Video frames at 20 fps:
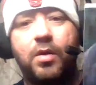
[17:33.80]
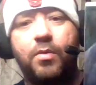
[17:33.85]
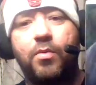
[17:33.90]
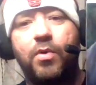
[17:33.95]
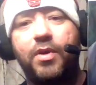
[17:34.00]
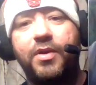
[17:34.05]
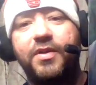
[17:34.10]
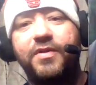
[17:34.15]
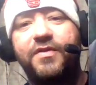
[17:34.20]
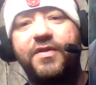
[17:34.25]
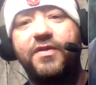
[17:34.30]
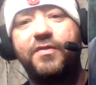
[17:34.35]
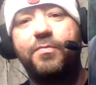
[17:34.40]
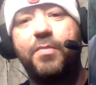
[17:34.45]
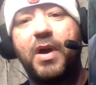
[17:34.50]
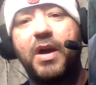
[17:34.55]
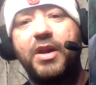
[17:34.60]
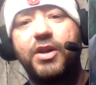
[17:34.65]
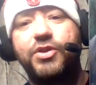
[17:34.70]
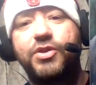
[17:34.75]
Walt Disney's
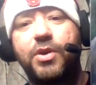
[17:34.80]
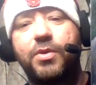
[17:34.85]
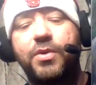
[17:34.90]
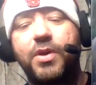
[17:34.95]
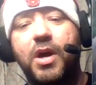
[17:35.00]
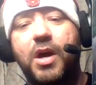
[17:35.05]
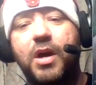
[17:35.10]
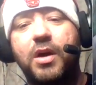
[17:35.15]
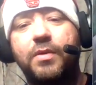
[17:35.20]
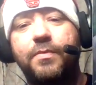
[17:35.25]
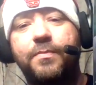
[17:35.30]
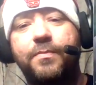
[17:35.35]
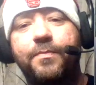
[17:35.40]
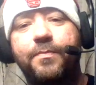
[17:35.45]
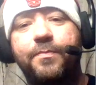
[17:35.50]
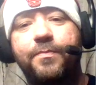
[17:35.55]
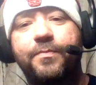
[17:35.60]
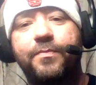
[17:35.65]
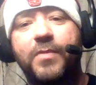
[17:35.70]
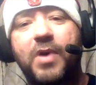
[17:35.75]
Mighty Joe Young.
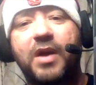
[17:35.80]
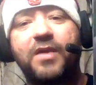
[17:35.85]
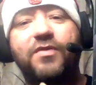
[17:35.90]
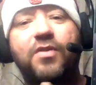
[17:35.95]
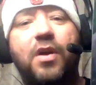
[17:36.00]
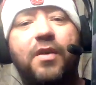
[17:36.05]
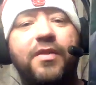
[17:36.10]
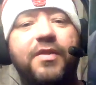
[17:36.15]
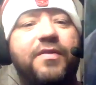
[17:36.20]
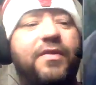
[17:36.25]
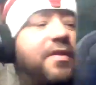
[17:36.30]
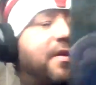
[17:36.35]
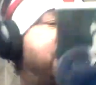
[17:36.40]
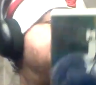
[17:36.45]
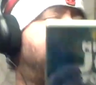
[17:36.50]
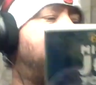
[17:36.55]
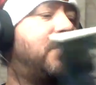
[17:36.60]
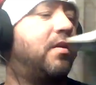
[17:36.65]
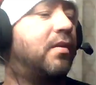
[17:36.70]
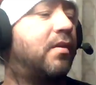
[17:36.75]
I saw this in the
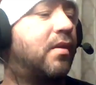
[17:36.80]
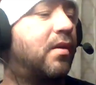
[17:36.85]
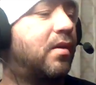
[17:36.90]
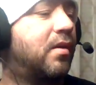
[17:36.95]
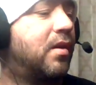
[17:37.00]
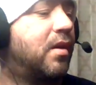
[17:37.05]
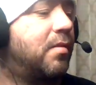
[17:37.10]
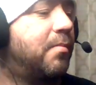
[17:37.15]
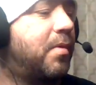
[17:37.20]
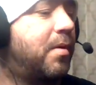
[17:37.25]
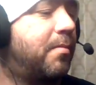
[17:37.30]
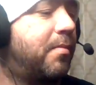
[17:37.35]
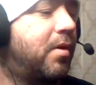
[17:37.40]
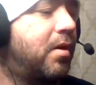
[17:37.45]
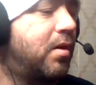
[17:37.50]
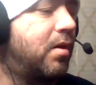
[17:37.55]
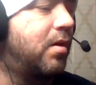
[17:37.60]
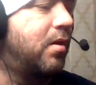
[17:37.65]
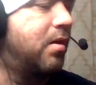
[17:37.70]
theater, I remember.